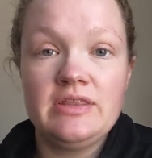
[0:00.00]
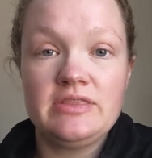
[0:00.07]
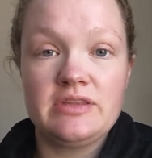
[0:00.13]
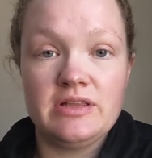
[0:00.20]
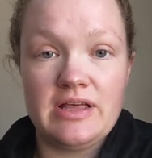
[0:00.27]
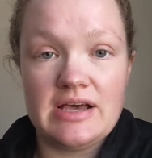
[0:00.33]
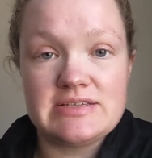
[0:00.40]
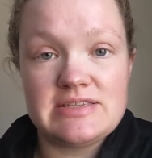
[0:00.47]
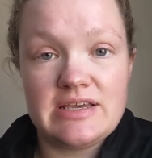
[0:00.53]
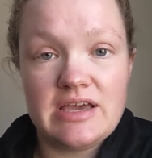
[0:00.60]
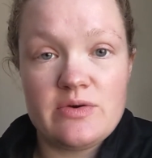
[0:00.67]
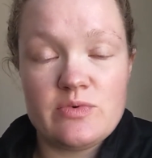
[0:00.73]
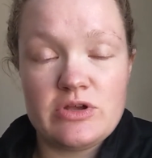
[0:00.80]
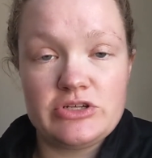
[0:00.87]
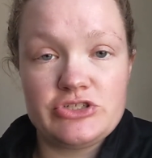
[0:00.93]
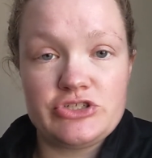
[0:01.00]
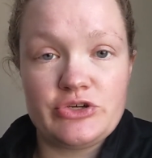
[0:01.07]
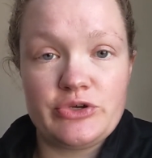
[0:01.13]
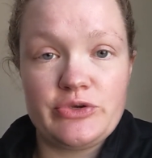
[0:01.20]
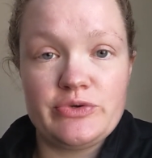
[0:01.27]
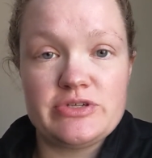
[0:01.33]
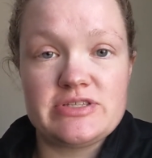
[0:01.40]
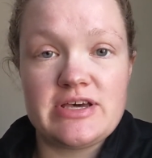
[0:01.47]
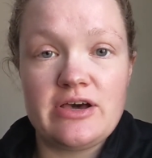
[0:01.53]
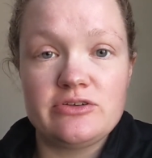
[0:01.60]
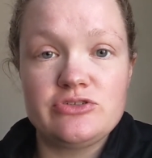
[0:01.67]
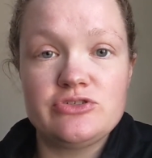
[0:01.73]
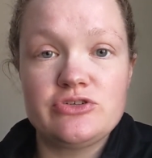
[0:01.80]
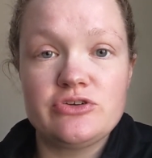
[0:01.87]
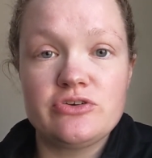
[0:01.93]
The last thing I want to show you is how
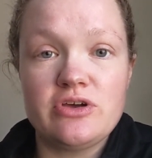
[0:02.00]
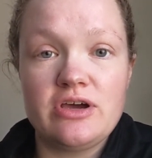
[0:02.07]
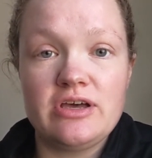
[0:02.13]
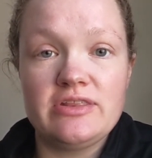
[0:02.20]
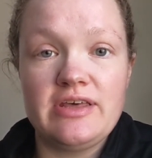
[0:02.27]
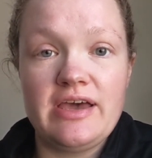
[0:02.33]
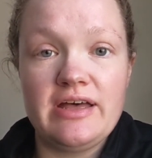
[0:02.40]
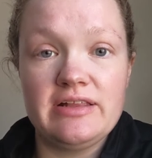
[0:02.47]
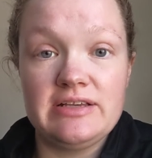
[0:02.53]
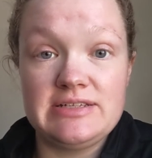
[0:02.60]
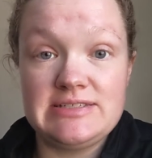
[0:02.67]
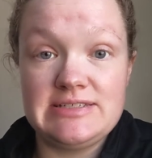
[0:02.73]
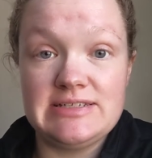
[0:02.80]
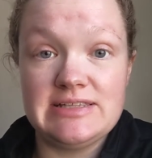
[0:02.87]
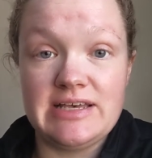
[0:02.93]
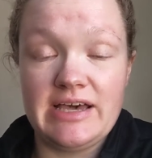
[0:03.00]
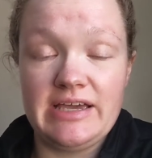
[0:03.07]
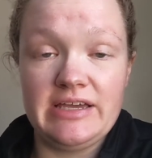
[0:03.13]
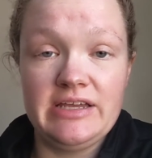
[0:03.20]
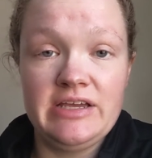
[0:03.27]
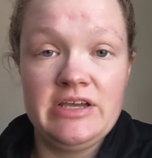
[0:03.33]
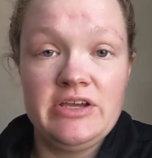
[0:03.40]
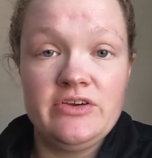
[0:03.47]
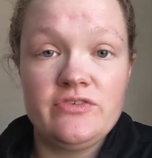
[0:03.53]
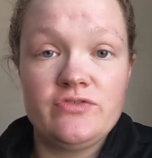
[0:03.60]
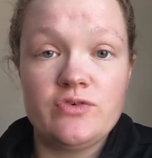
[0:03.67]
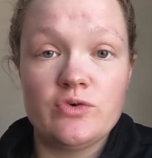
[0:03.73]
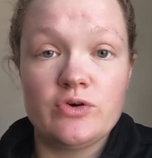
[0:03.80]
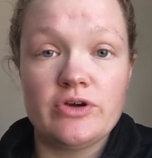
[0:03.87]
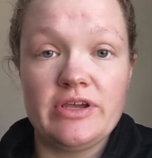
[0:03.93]
to turn on the LED light
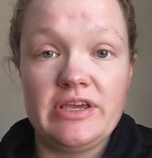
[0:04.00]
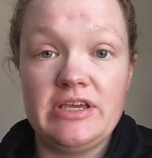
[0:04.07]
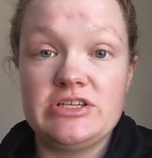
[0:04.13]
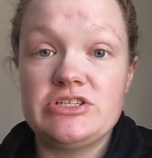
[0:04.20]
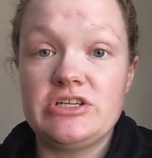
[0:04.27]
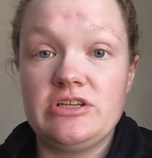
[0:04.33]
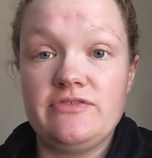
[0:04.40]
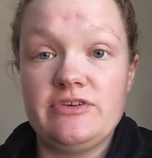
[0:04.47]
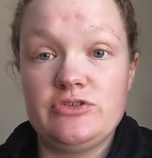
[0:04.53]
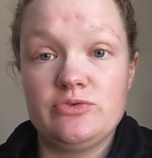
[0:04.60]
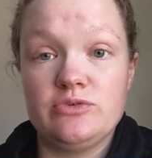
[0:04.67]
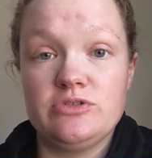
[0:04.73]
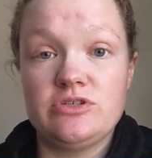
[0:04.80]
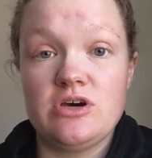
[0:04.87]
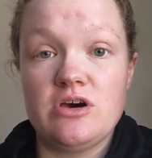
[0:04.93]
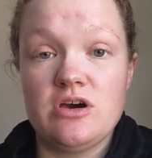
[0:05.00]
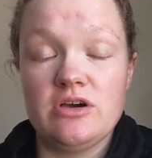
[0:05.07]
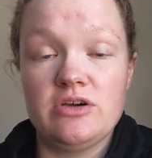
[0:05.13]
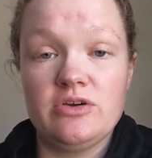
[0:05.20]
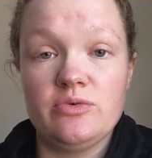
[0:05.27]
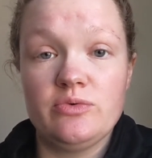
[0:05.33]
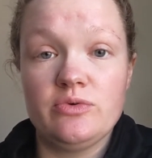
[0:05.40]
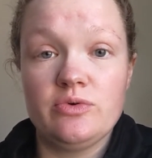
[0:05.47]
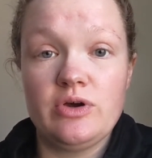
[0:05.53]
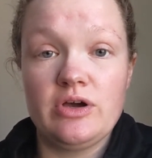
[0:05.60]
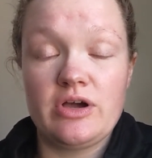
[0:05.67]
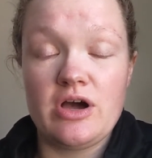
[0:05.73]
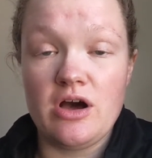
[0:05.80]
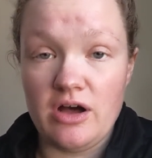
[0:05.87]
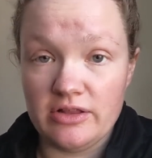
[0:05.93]
for each individual dog
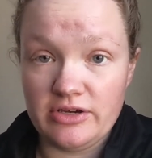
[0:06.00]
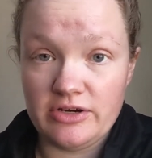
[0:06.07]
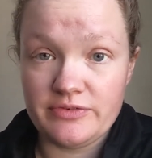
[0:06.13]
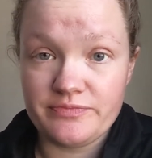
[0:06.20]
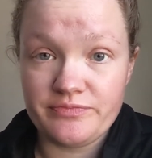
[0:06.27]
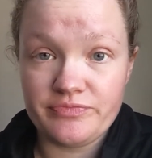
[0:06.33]
collar.